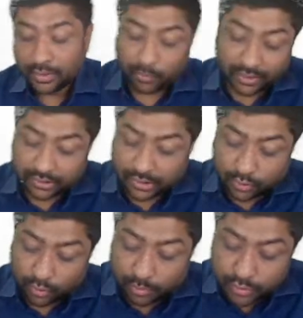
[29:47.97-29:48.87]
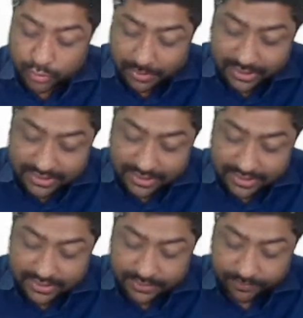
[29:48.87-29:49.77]
What are the chromosomal
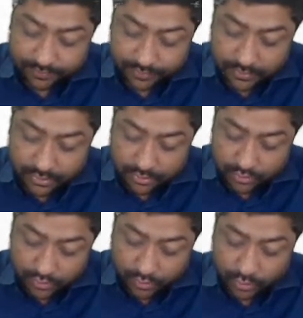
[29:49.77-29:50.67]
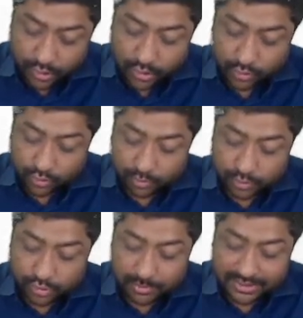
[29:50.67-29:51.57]
changes? So
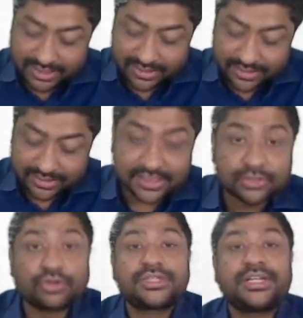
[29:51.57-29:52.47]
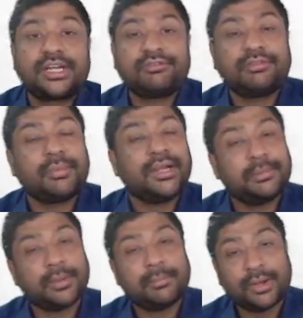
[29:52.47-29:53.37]
chromosomal changes associated with
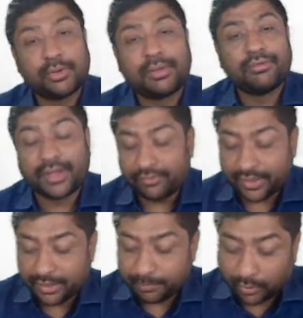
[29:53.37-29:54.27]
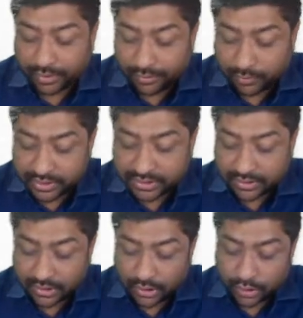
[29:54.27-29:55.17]
multiple myeloma, very, very important
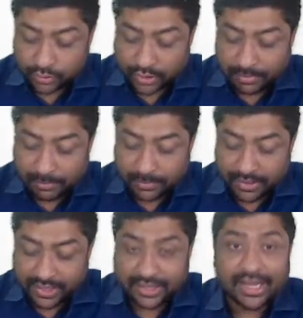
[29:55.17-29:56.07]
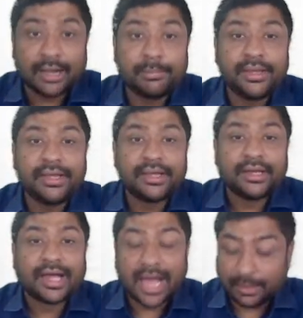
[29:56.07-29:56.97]
question. So remember, it can be
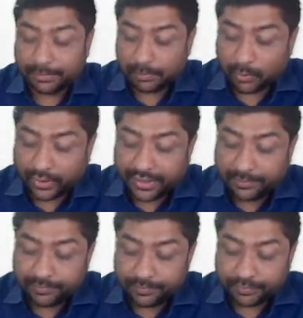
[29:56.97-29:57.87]
hyperploidy,